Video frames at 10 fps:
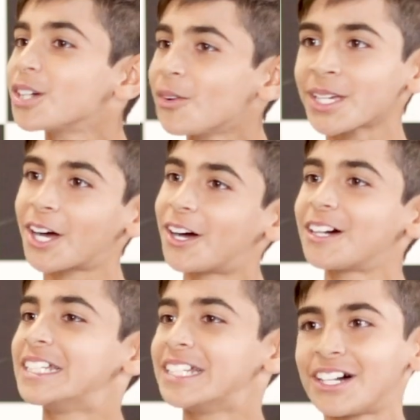going
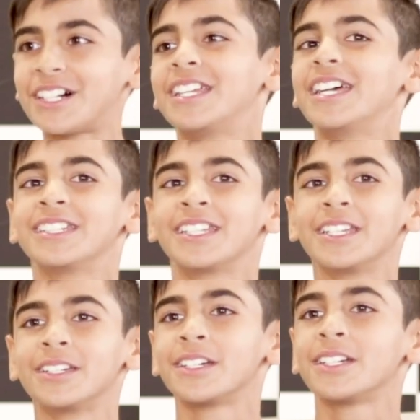on and on, and yeah.